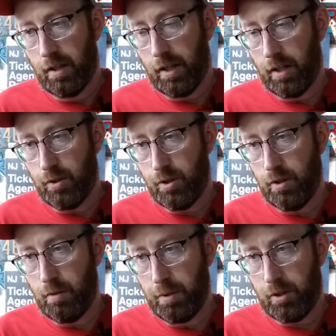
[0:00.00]
And I'll show
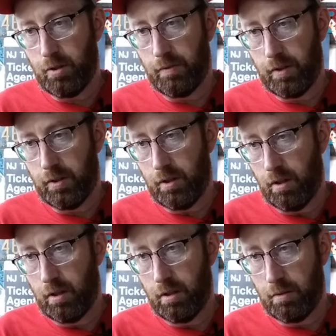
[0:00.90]
you a picture of the
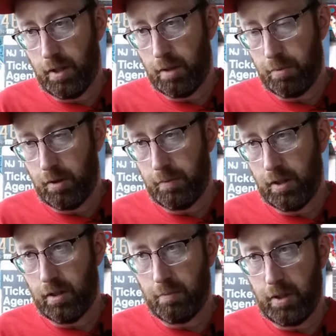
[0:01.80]
guitar that he put them
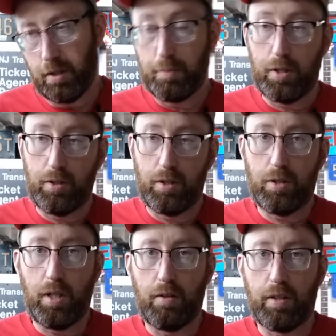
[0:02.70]
in a minute, because he's
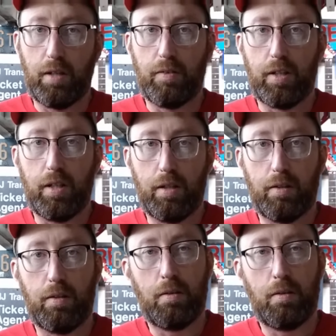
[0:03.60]
selling that right now.